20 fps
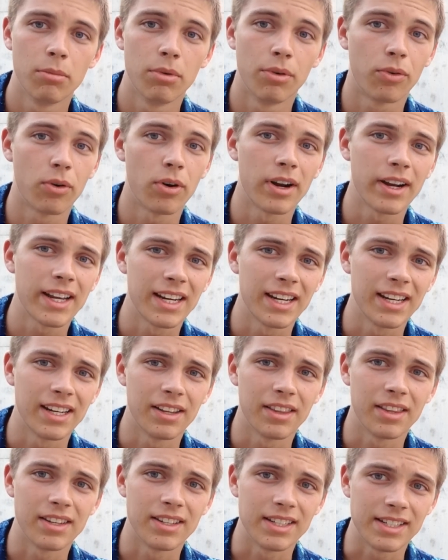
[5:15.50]
Before I get
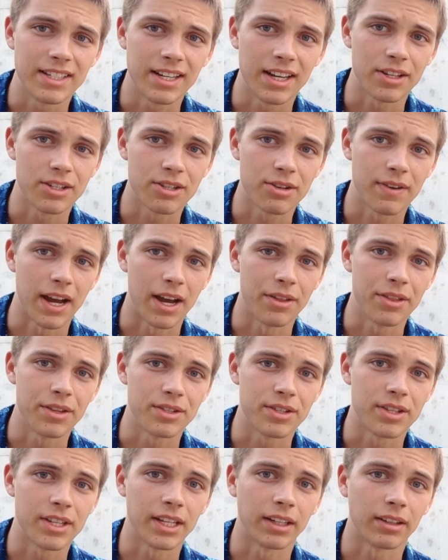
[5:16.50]
into the details of how
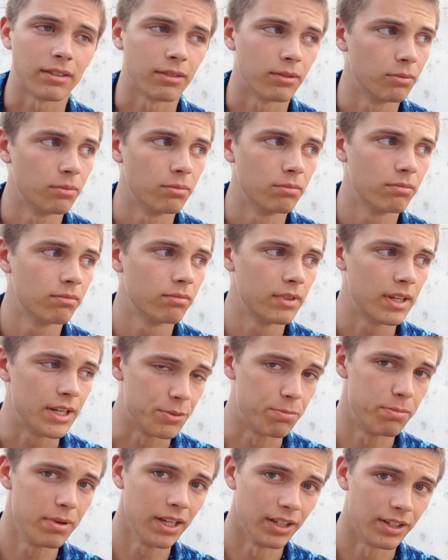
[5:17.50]
this thing
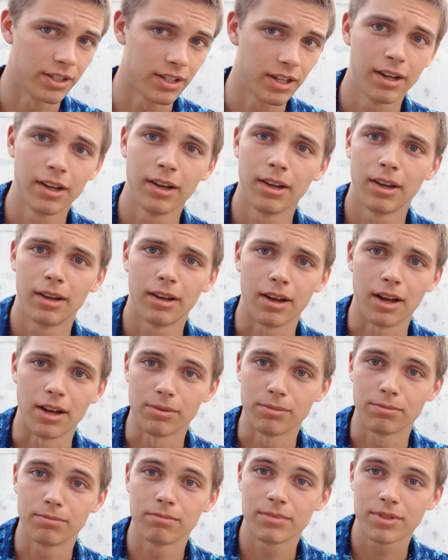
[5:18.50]
is built,
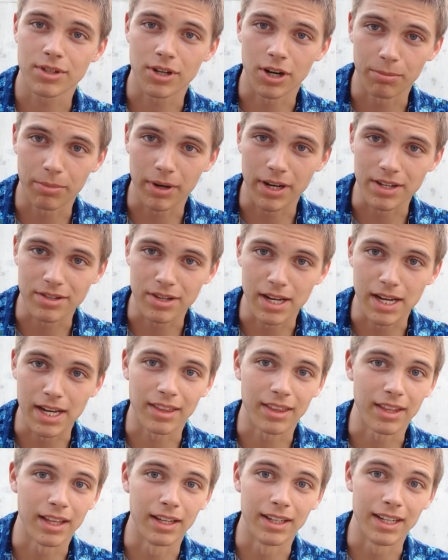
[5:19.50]
I'll start by
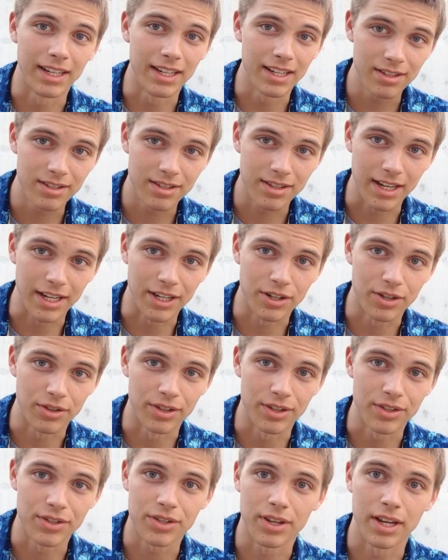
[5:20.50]
saying that it is
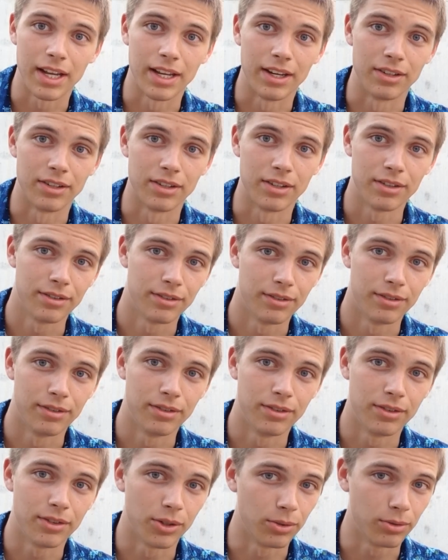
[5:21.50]
dangerous and
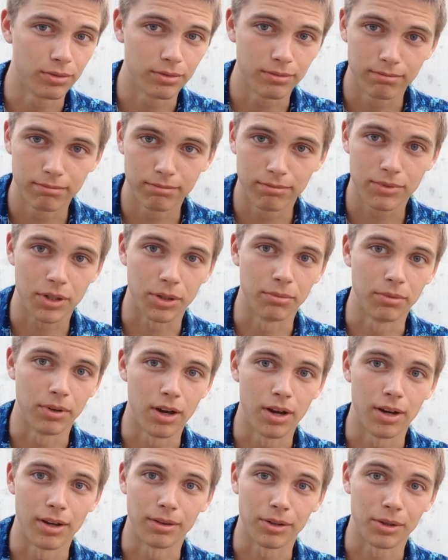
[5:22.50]
don't
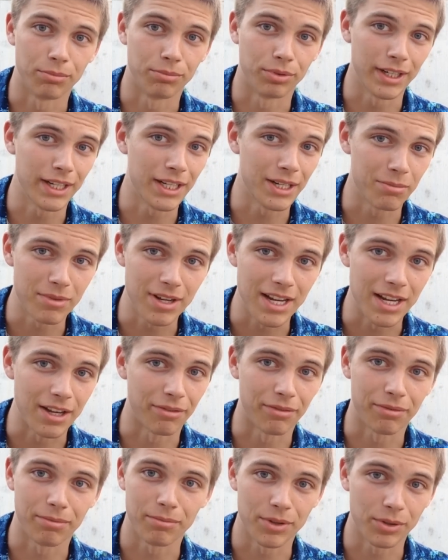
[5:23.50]
uh, complain to me
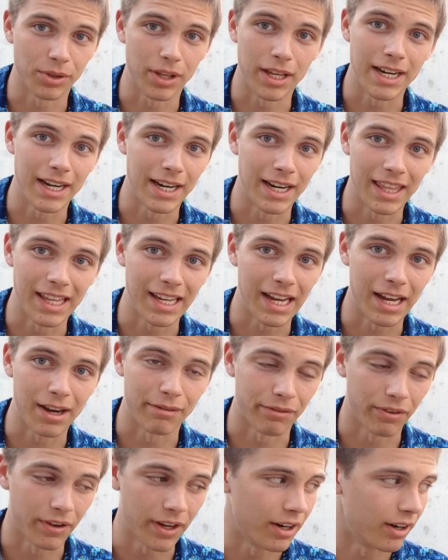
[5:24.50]
if you light anything
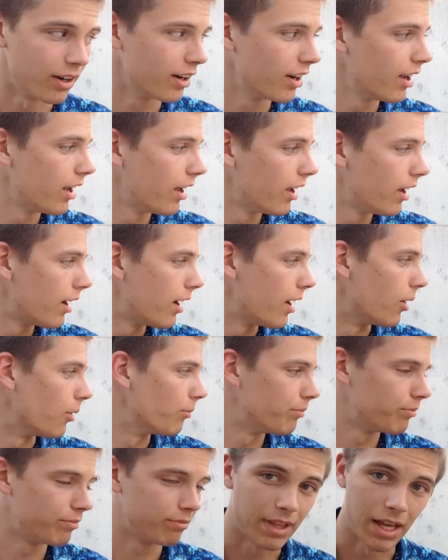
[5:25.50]
on fire.
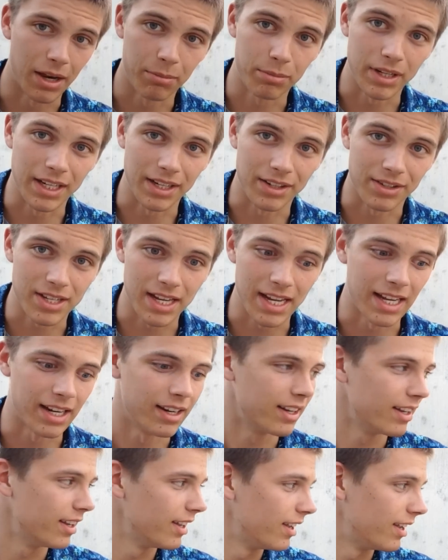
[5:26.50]
Now, that being
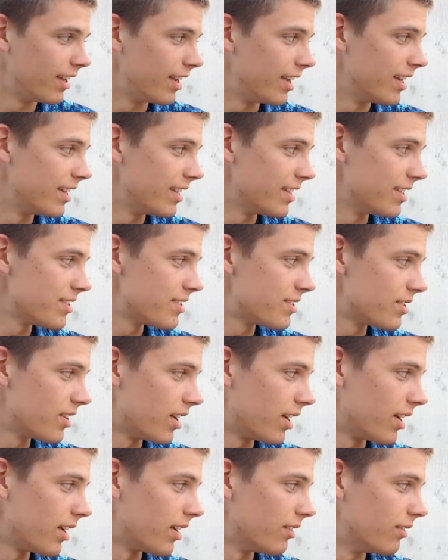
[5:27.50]
said, it is
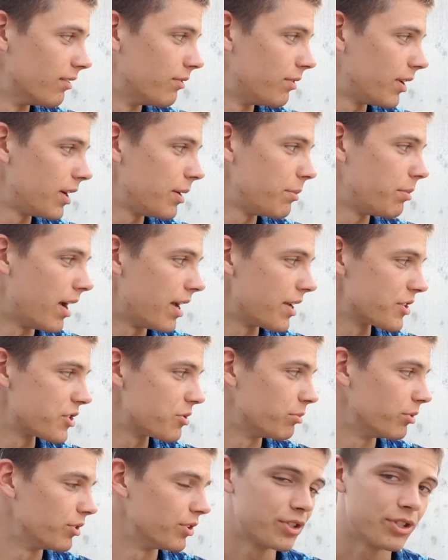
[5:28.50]
uh, very
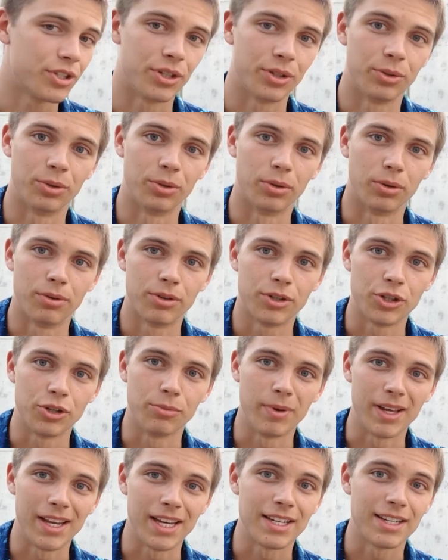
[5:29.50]
possible to
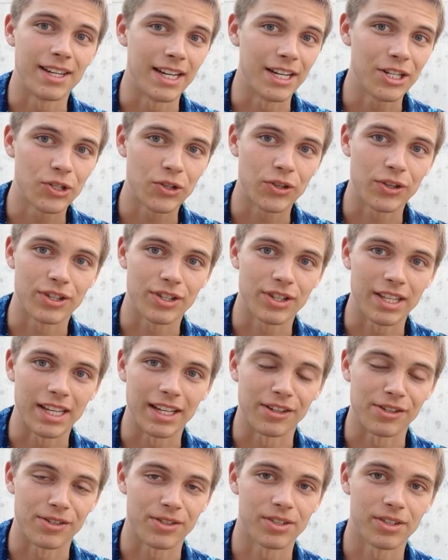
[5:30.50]
do many dangerous
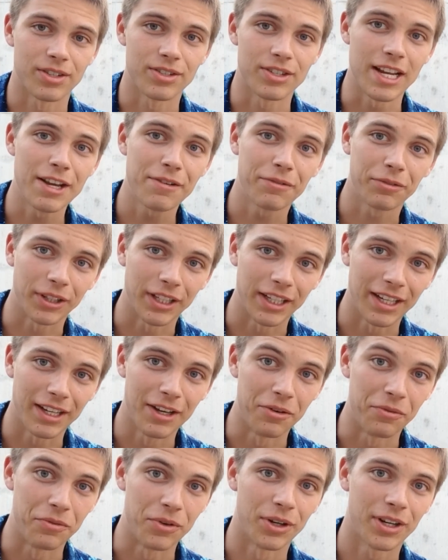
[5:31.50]
things safely
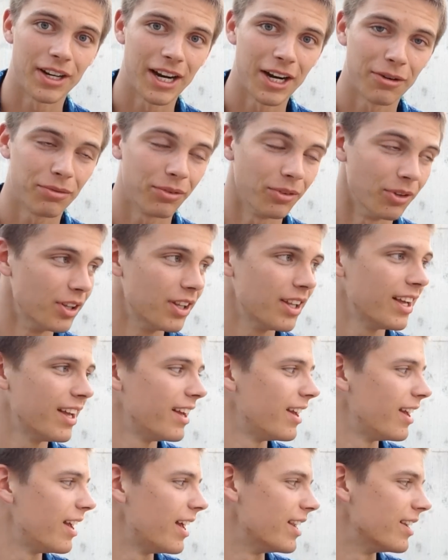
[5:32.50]
if you're careful,
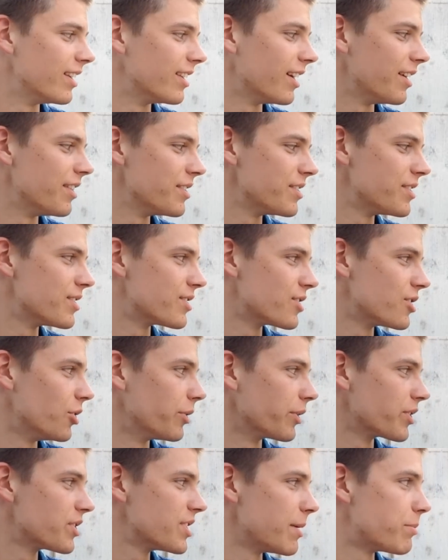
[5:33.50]
and uh, this is
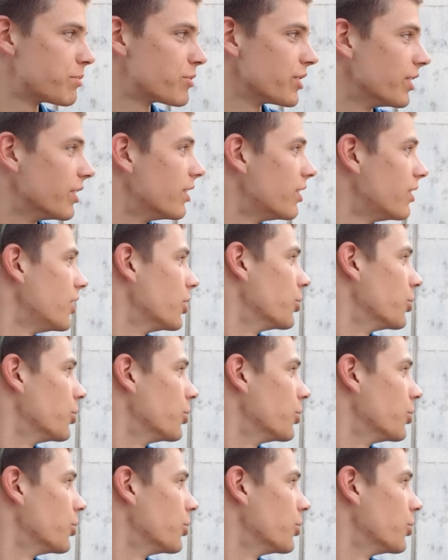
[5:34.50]
no exception.